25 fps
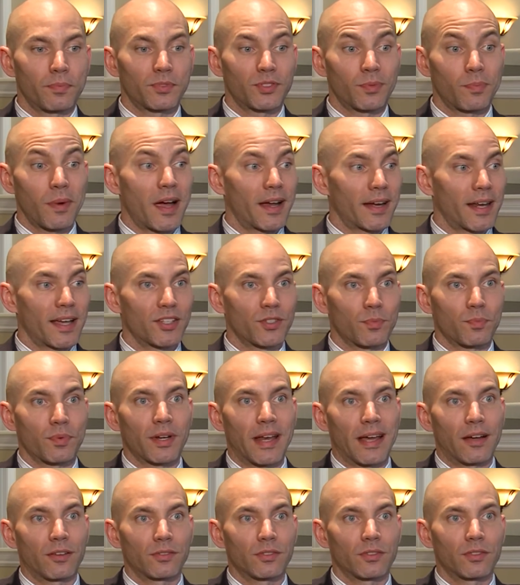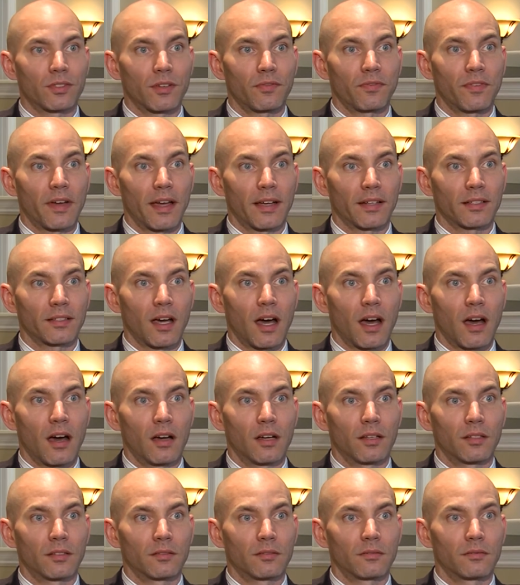spine has a pronounced effect
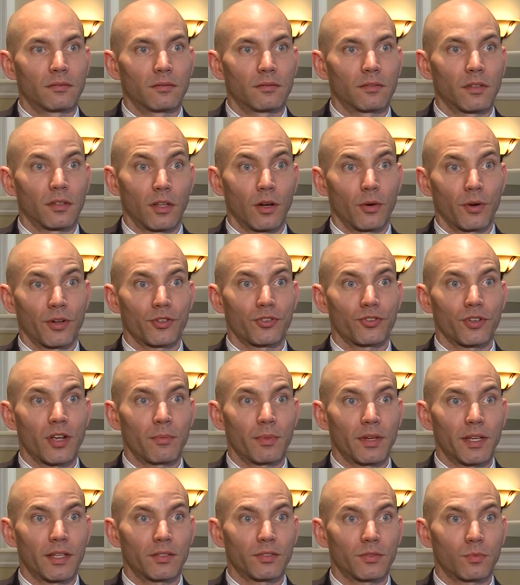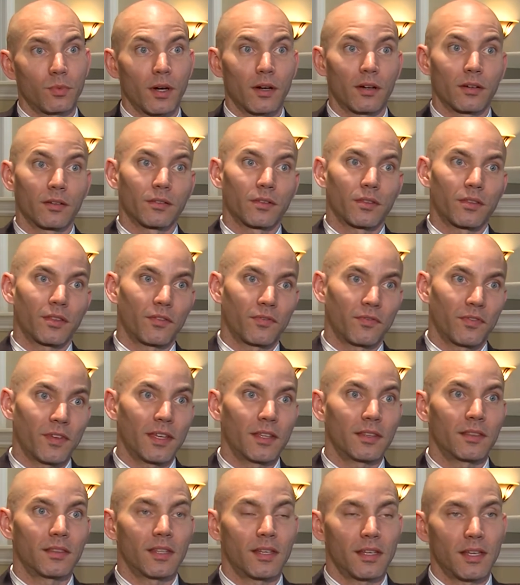on the lower extremities. Well, the
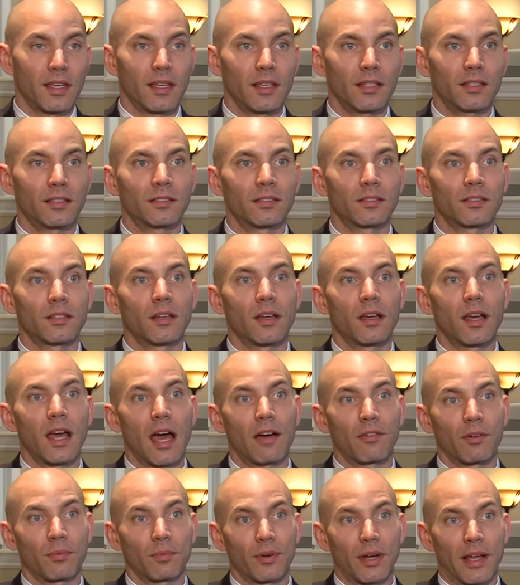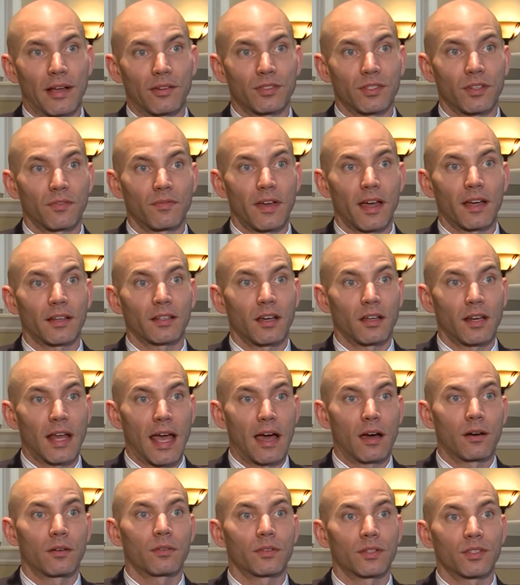feet, the knees have a pronounced effect on
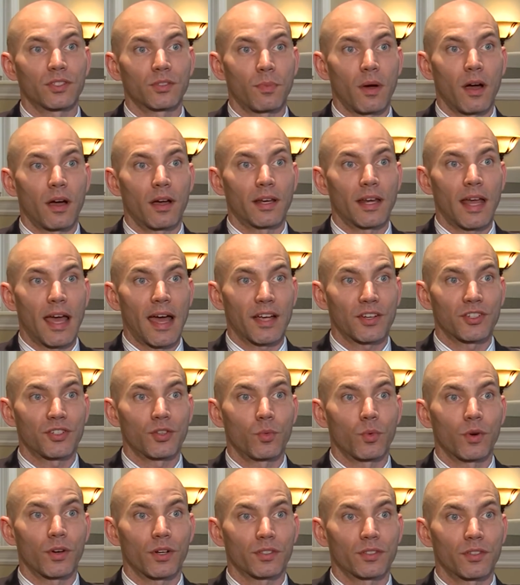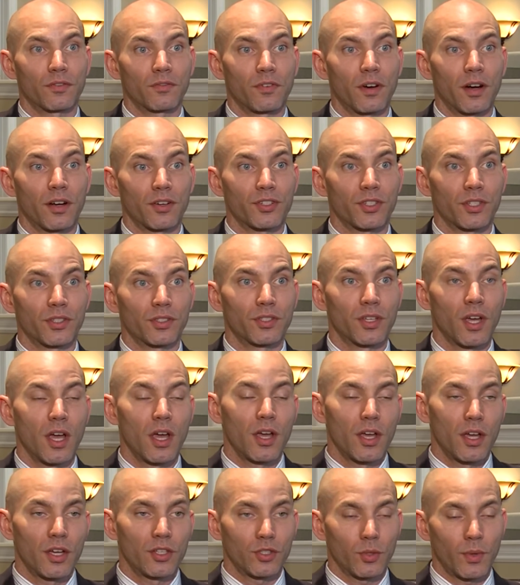how the spine actually works and functions.
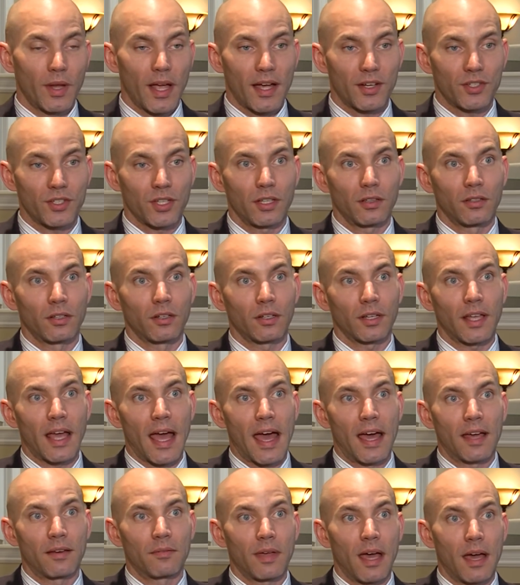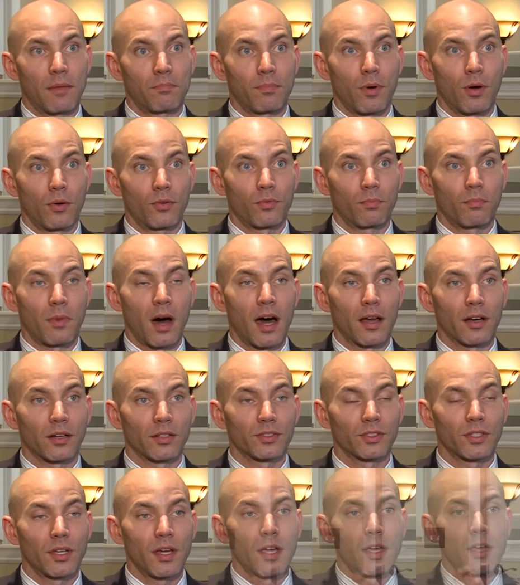So we actually look at both
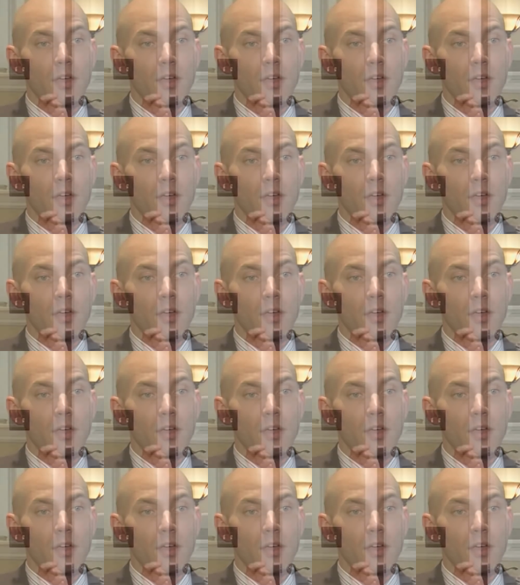models.